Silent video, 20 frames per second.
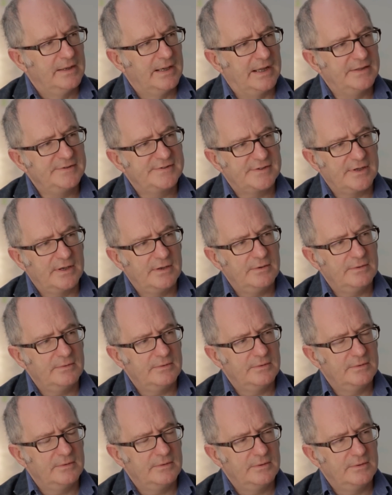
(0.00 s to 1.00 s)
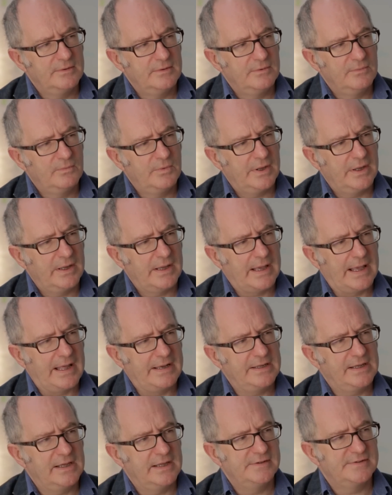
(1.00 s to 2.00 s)
And so we're
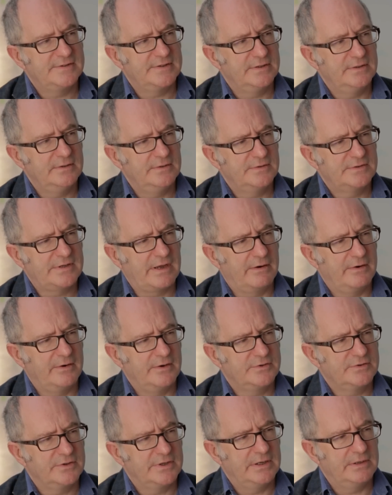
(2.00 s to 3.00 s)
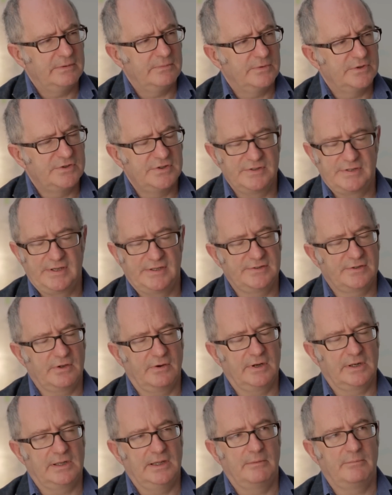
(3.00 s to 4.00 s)
heading into territory which is
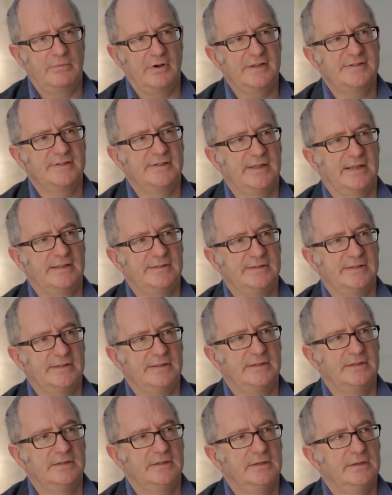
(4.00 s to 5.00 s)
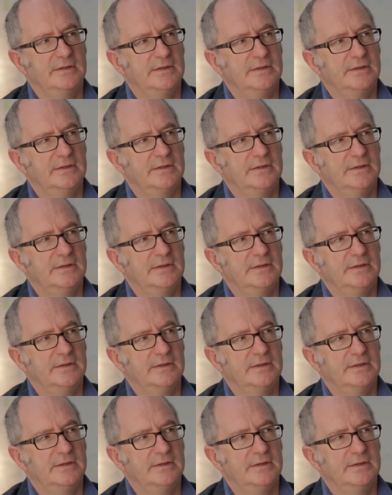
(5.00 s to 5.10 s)
historically unprecedented,